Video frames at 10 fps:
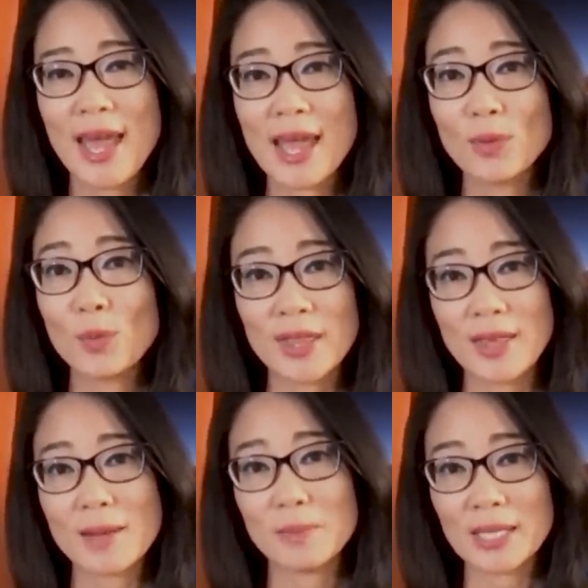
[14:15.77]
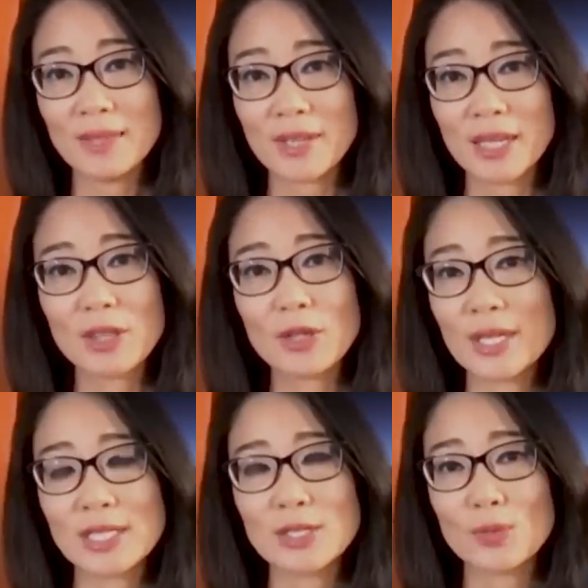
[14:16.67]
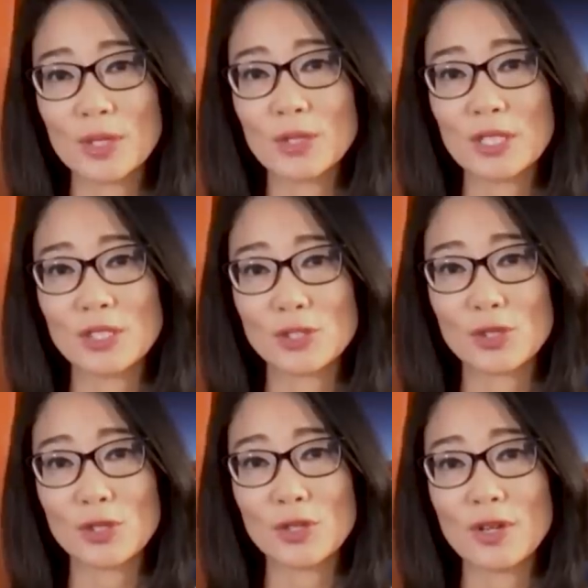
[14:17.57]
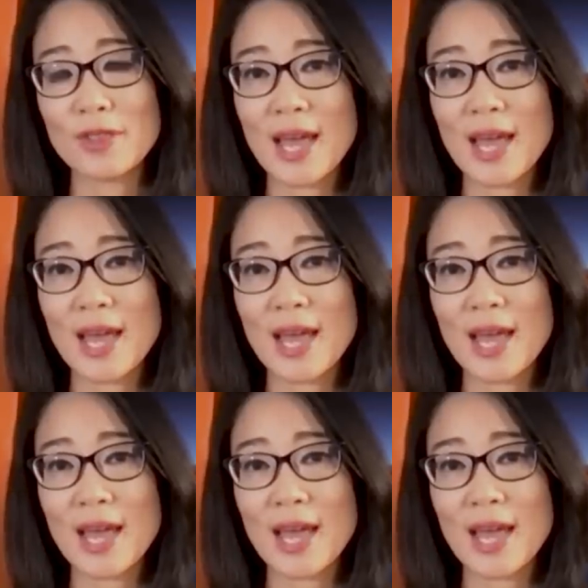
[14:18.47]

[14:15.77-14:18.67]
and with them leaving, there is a real concern